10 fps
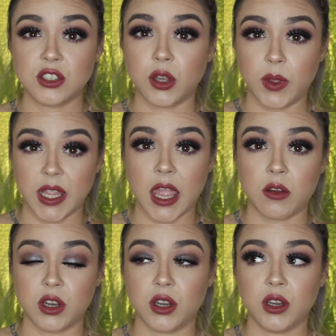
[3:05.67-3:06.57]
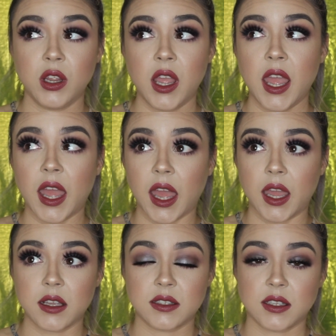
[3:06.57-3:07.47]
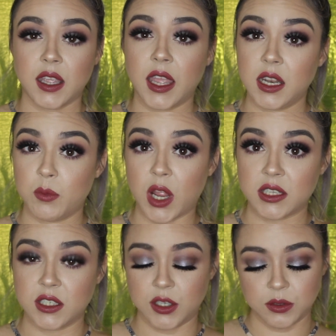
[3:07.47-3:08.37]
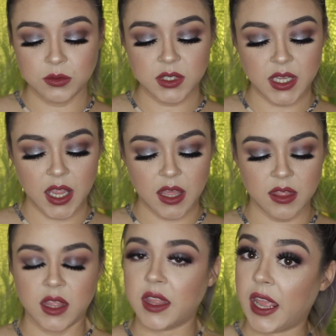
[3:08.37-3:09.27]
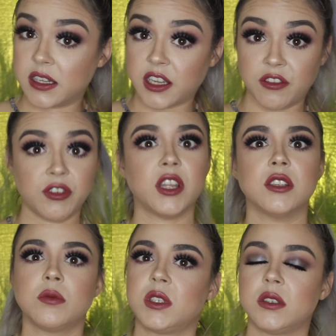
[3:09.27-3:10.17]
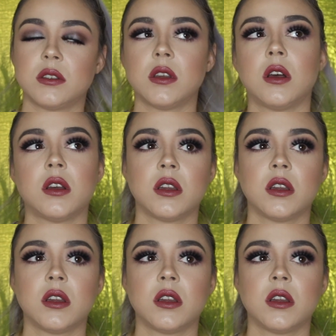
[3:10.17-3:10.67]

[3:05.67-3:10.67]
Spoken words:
so it counteracts any brassy tones, and then the anti-frizz, which is